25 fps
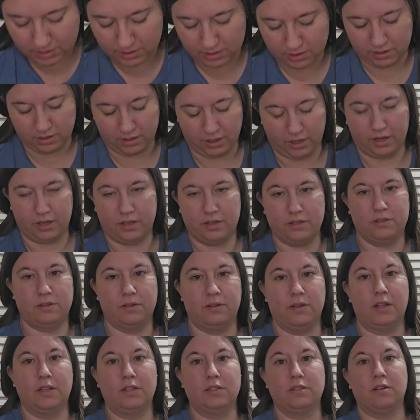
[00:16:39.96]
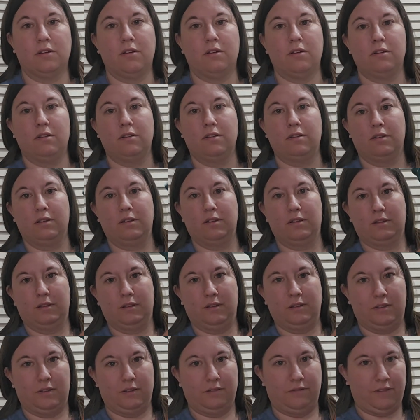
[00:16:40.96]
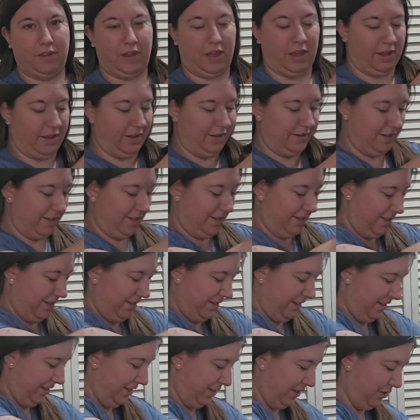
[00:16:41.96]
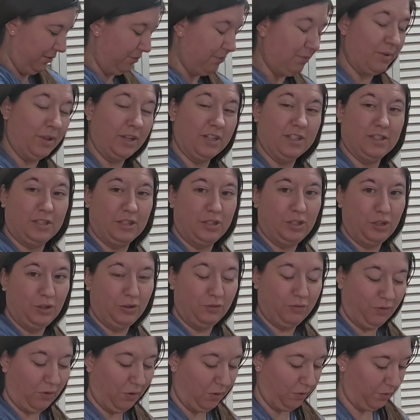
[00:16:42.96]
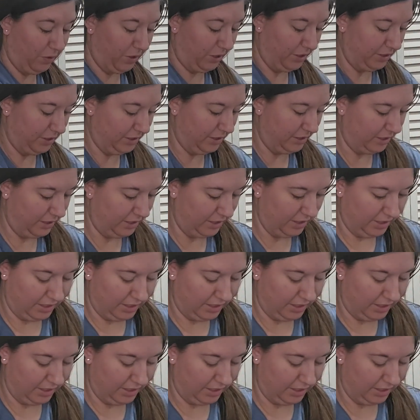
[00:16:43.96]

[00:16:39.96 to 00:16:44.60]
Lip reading: Alright, so that's all of that, plus the two full ones.